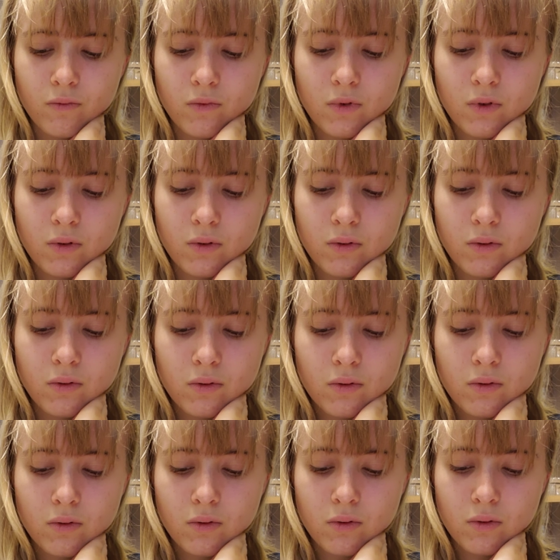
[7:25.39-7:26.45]

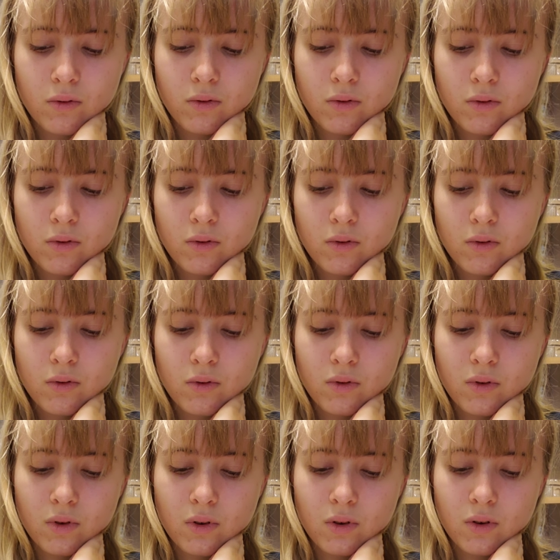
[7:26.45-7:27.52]

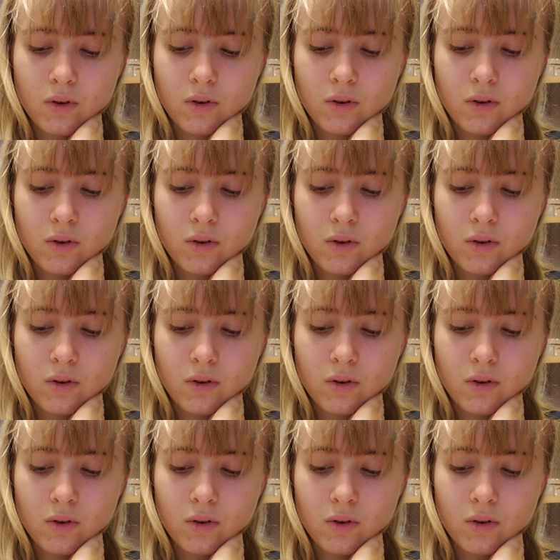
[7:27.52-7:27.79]
No one is speaking in this clip.